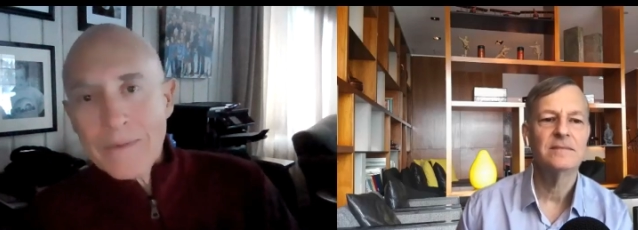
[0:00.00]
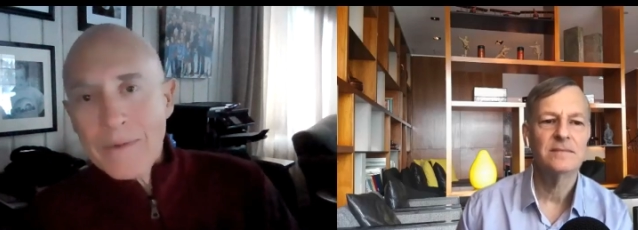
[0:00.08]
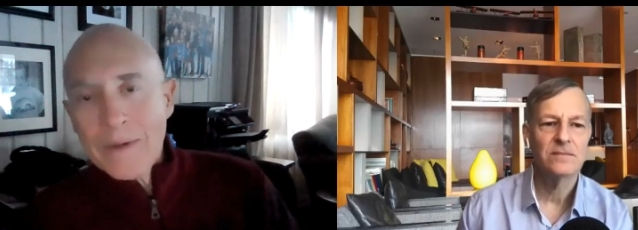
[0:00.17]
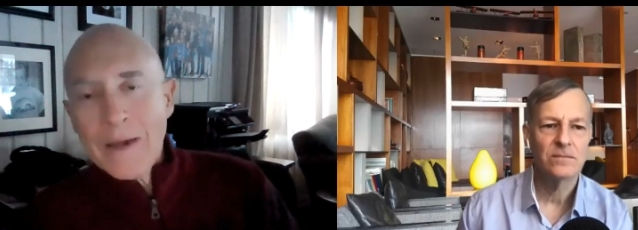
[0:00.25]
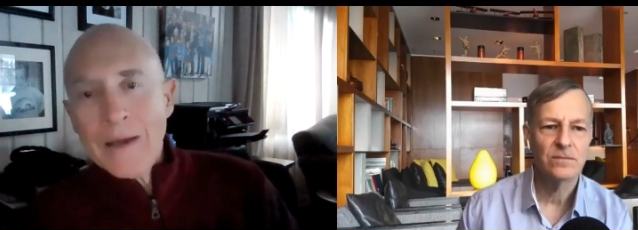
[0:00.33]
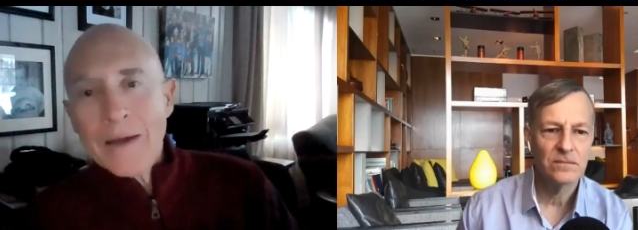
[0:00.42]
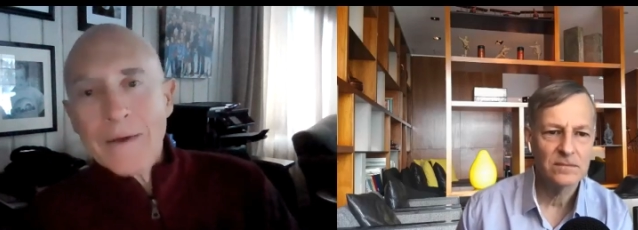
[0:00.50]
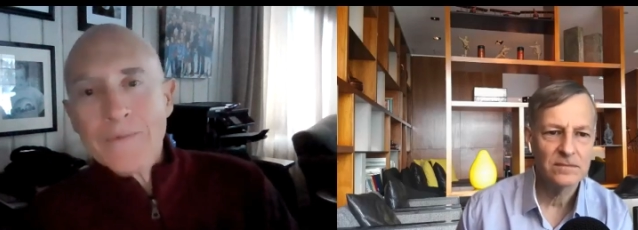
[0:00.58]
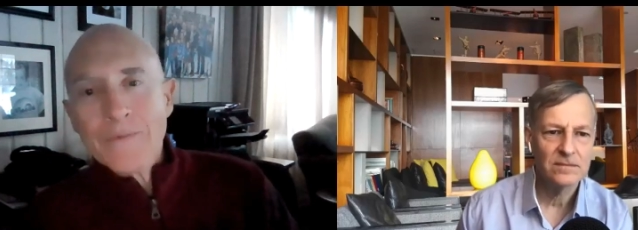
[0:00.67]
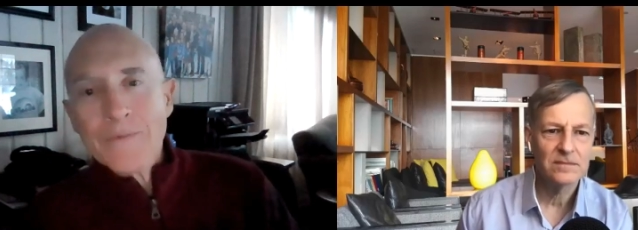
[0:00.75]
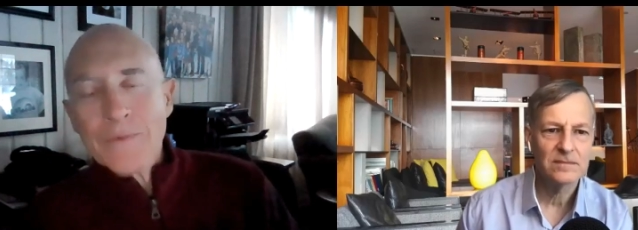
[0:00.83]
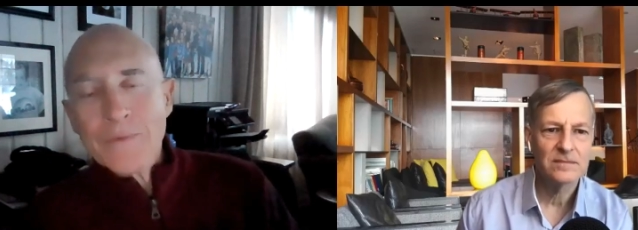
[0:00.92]
Speaker 1: Uh,
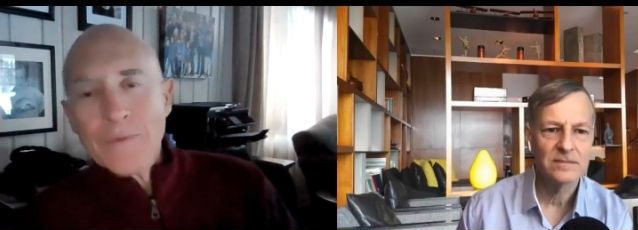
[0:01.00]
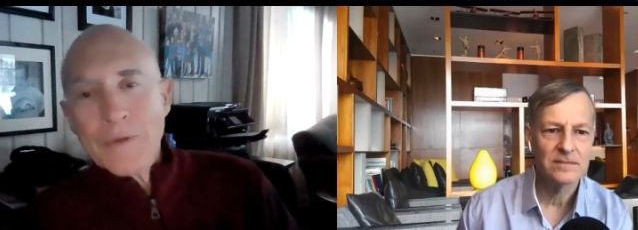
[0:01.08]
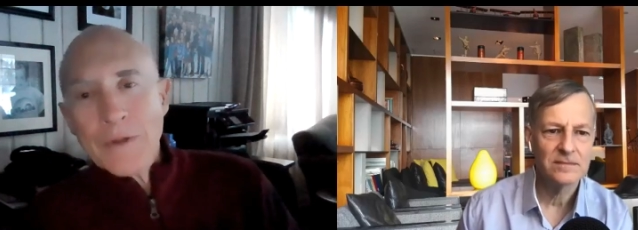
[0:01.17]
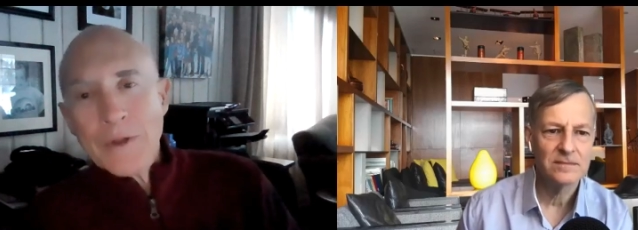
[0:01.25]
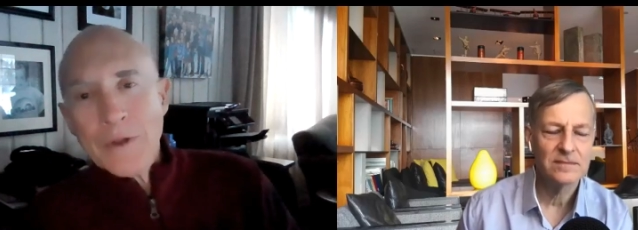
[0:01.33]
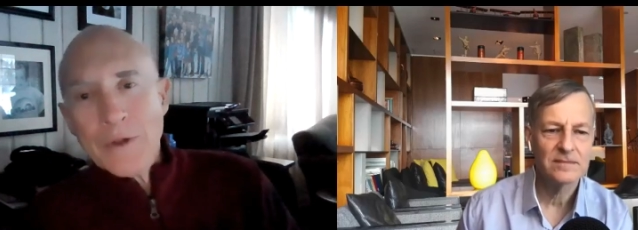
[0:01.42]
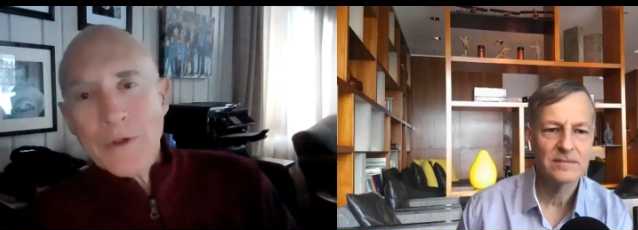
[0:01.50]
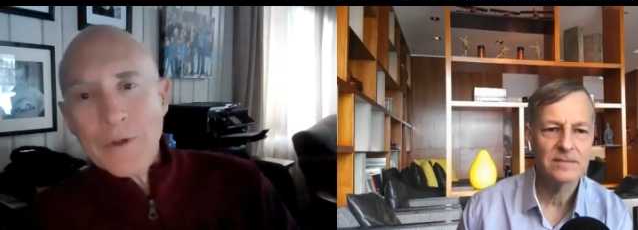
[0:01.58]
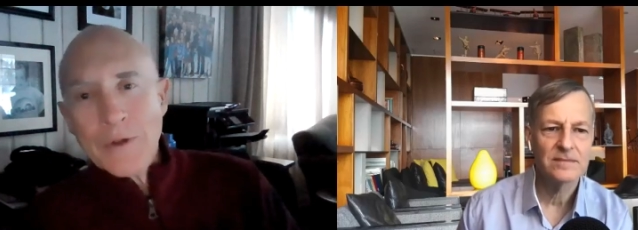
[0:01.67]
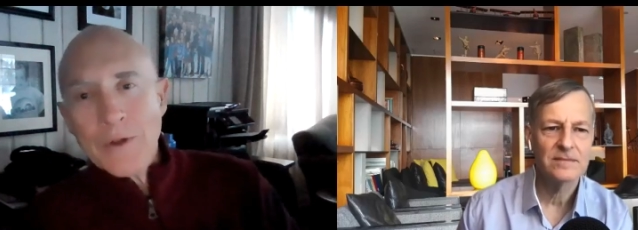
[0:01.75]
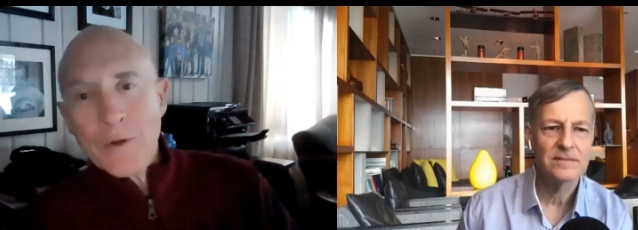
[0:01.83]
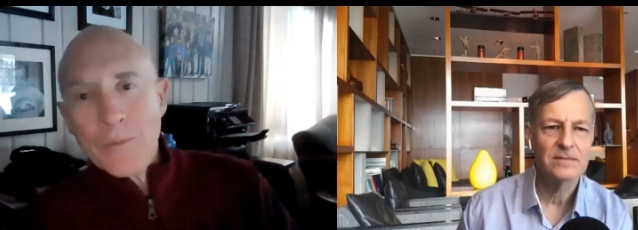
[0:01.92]

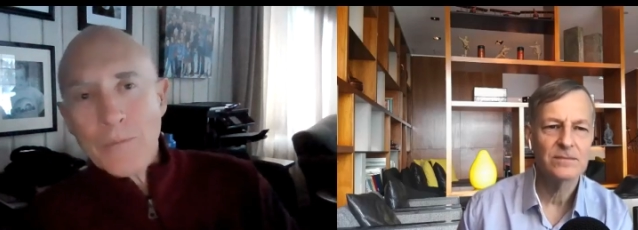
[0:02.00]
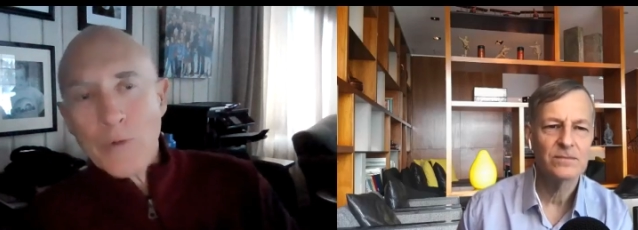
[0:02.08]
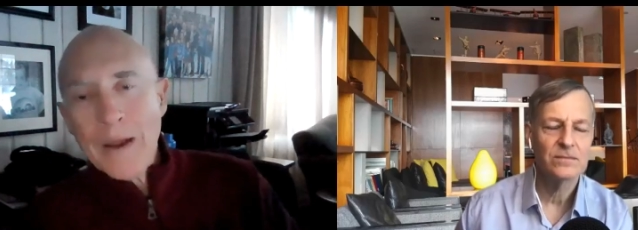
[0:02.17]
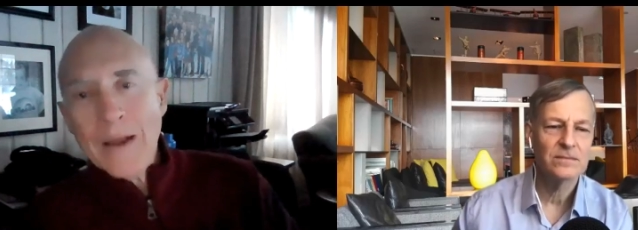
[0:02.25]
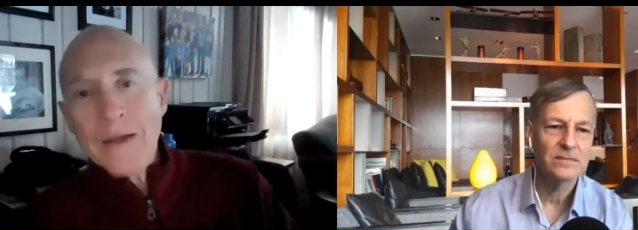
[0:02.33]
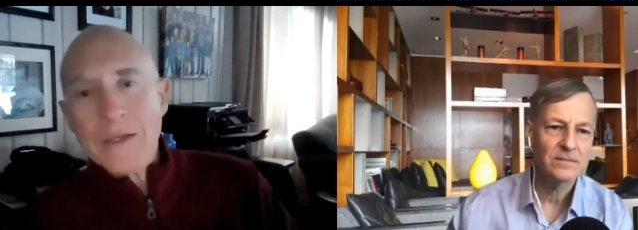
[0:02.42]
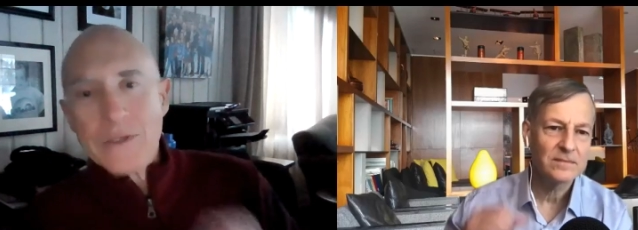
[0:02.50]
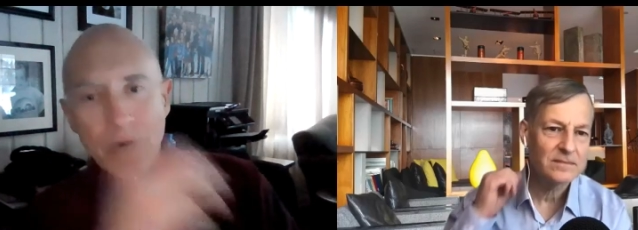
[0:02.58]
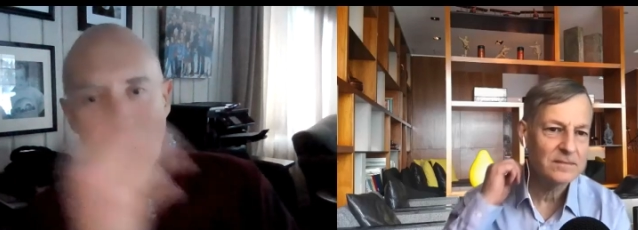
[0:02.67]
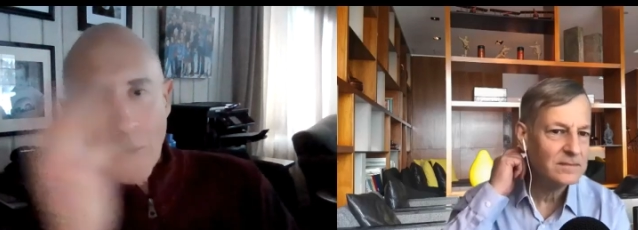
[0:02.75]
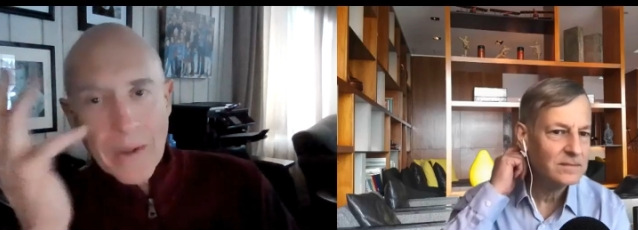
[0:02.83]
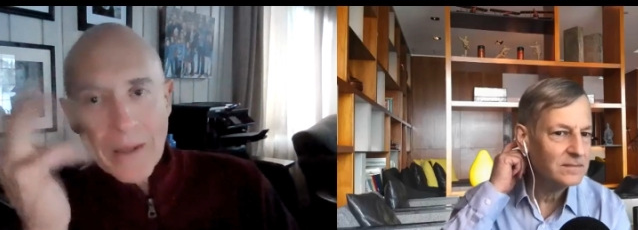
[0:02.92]
your brain is
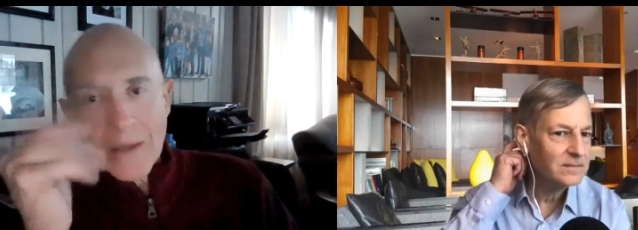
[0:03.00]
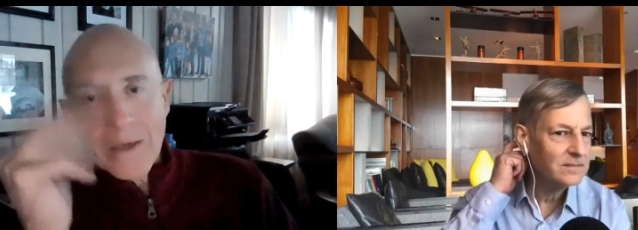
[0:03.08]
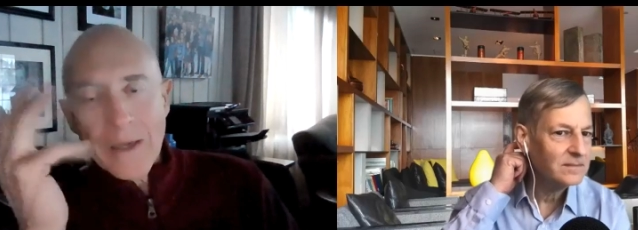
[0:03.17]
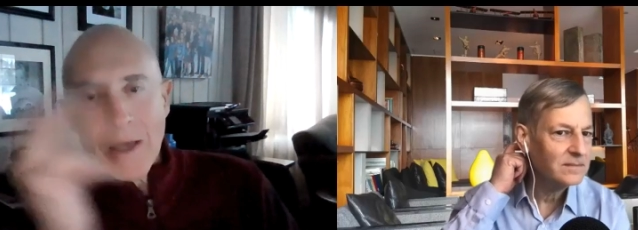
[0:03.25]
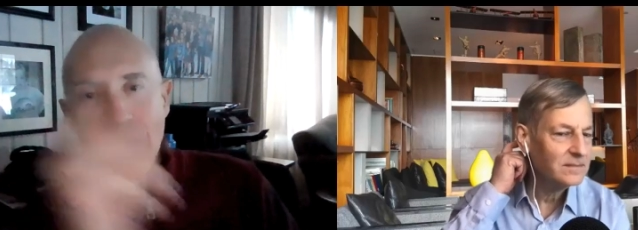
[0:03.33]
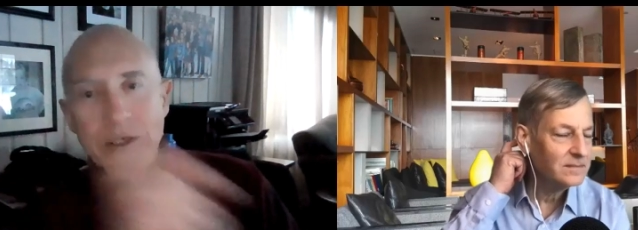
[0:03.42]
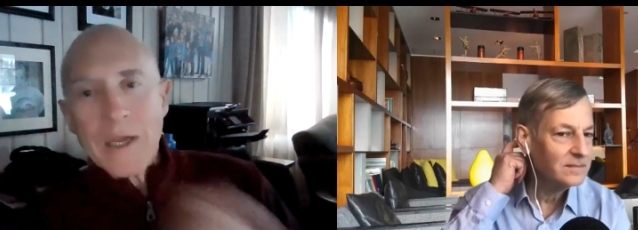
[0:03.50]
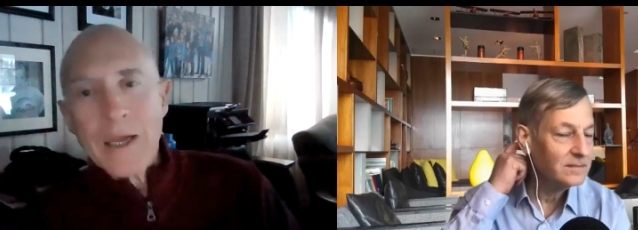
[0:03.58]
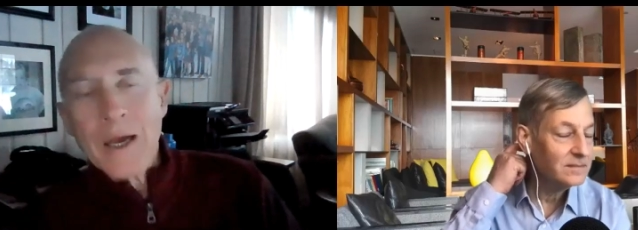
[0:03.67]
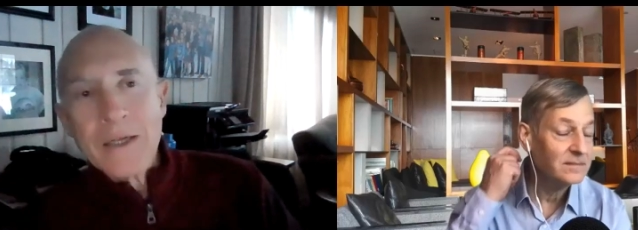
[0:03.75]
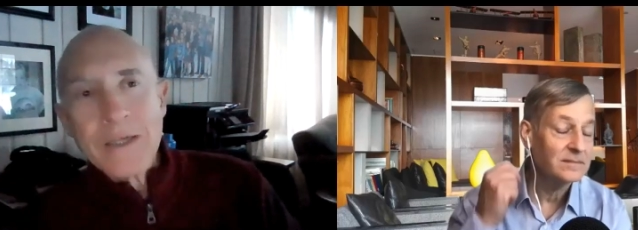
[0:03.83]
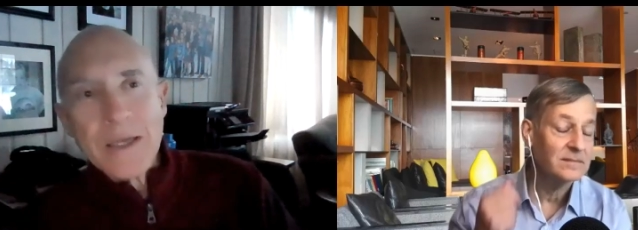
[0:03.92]
growing in D H A
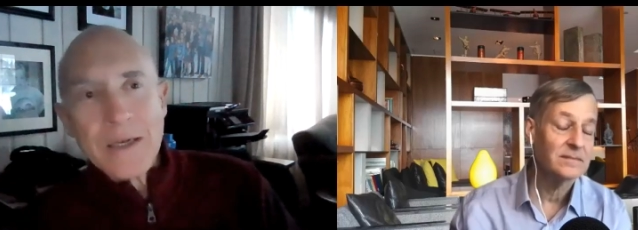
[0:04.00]
content.